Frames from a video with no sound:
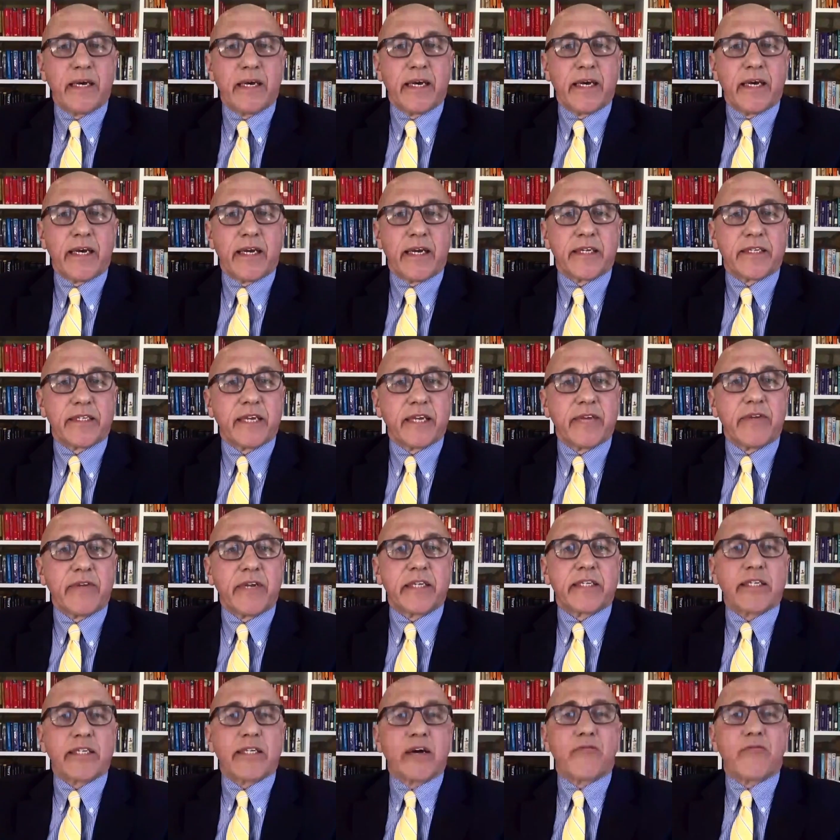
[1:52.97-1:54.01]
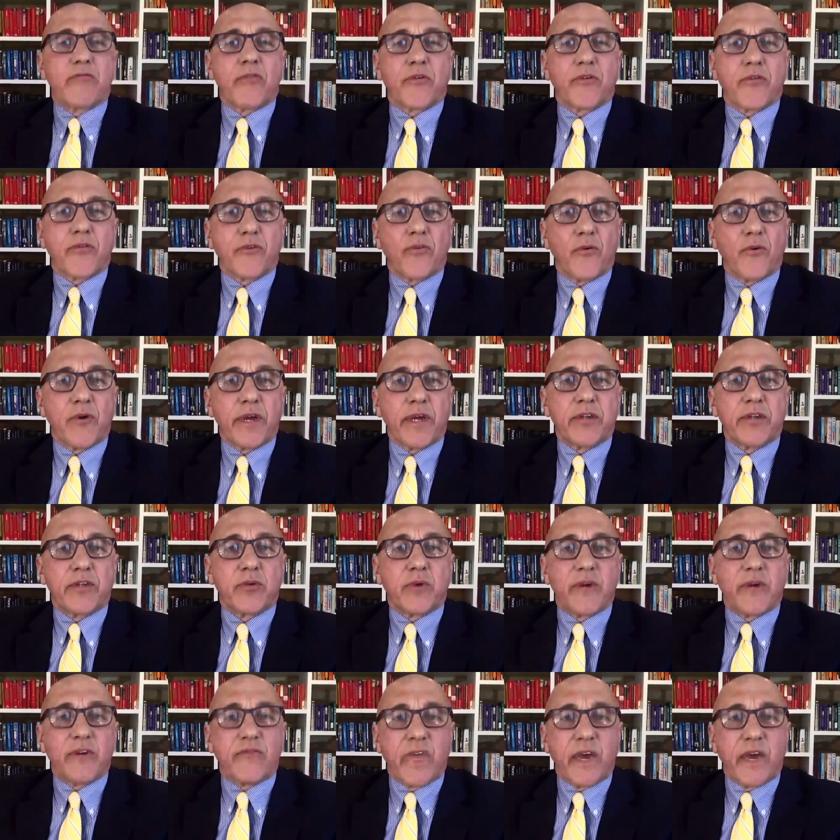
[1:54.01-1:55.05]
It has given itself authority to
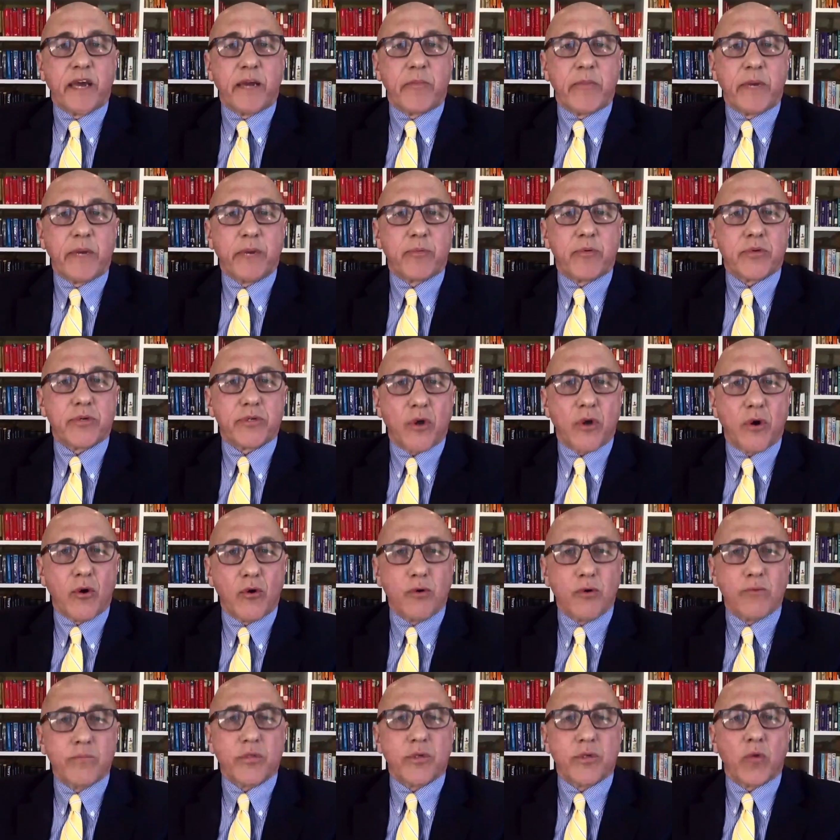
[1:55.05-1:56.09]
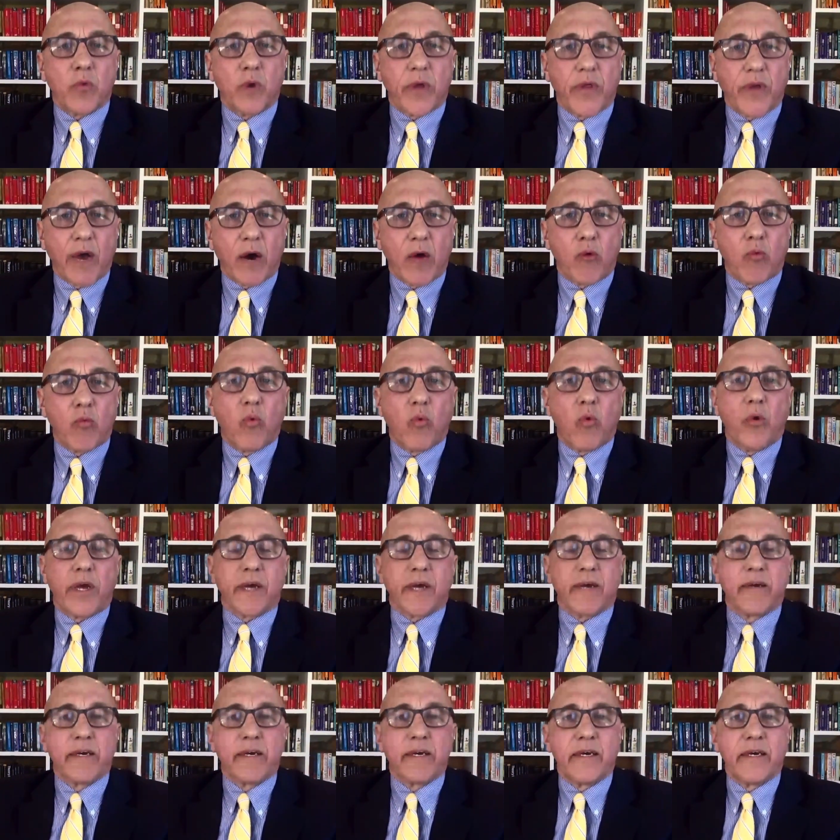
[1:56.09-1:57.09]
invade people's homes without warning,